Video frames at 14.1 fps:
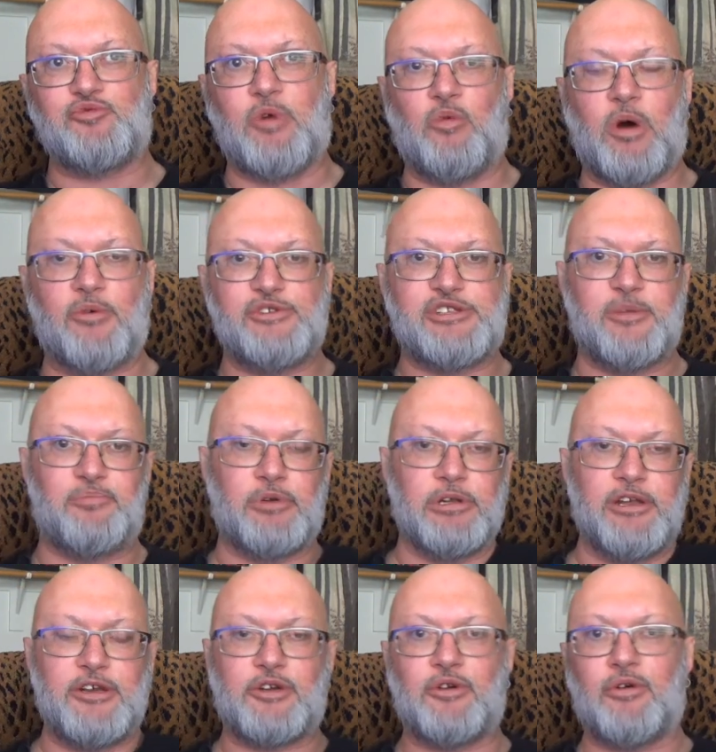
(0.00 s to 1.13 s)
Well, what was the
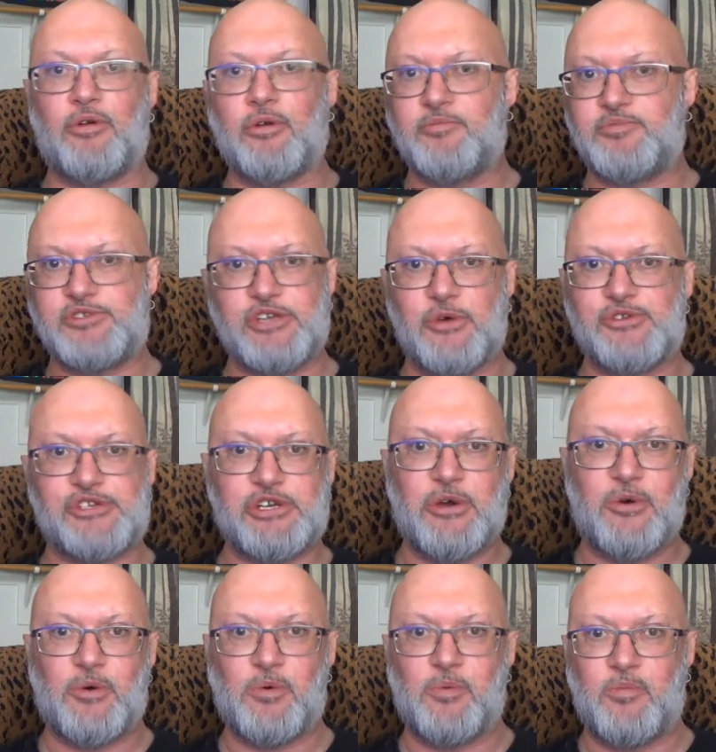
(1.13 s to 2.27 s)
political,
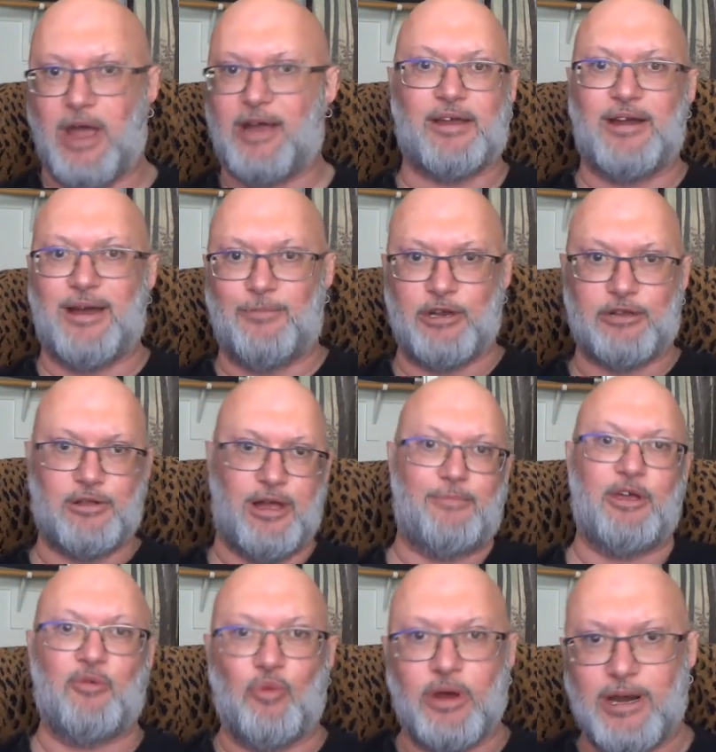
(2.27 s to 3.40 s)
socio-economic
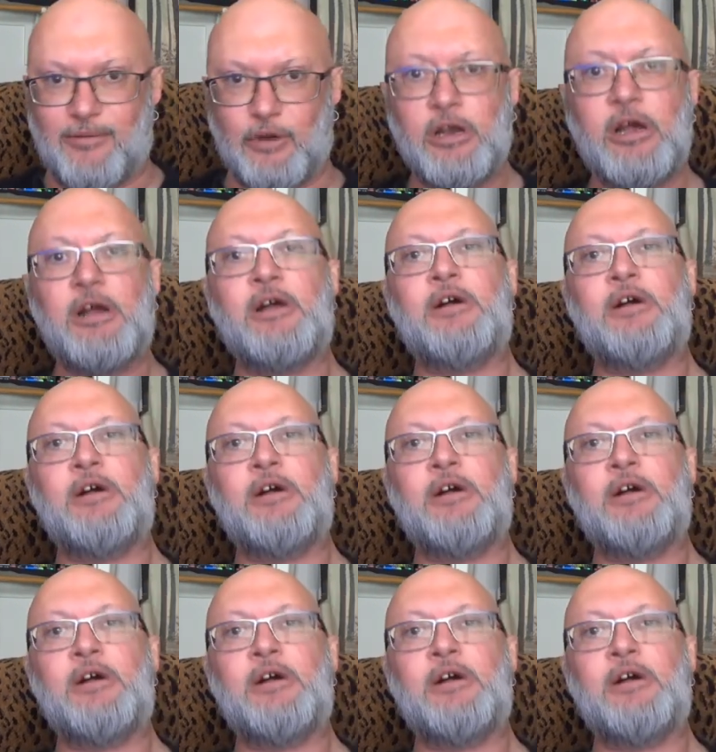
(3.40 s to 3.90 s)
climate, whatever?